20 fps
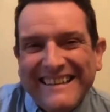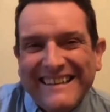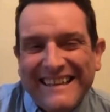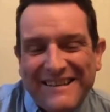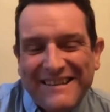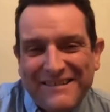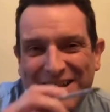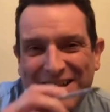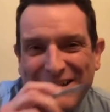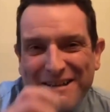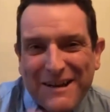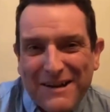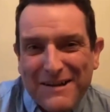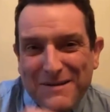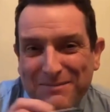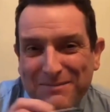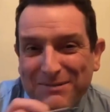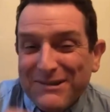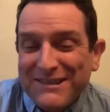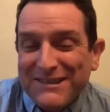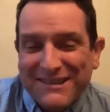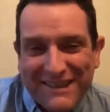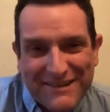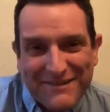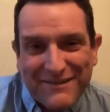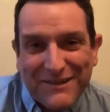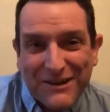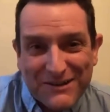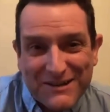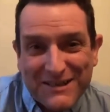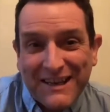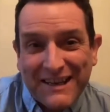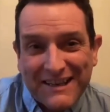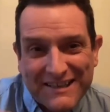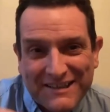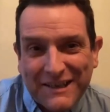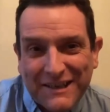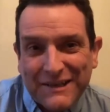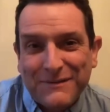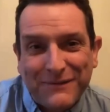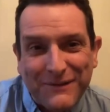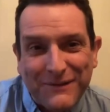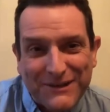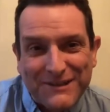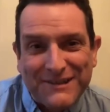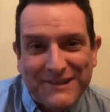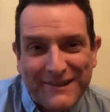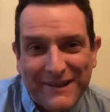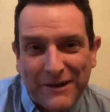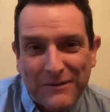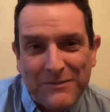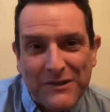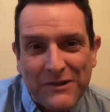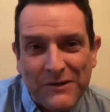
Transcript: I, I appreciate you've got to get safe first, and that'll be the